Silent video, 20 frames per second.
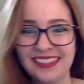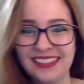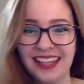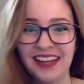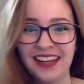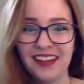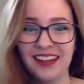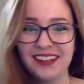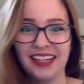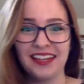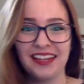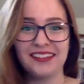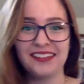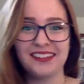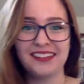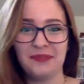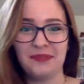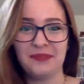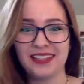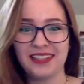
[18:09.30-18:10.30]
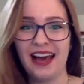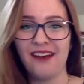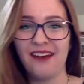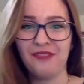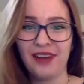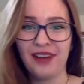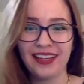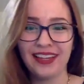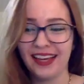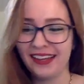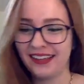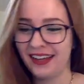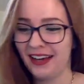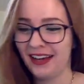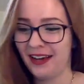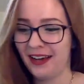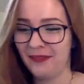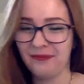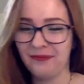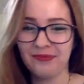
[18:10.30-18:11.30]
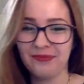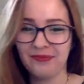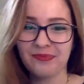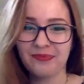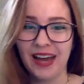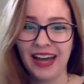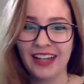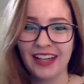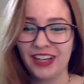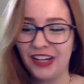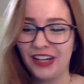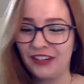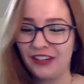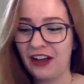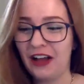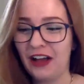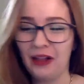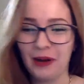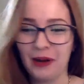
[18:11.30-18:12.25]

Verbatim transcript: it's, like, all tilted because half my, like, my Jennifer L.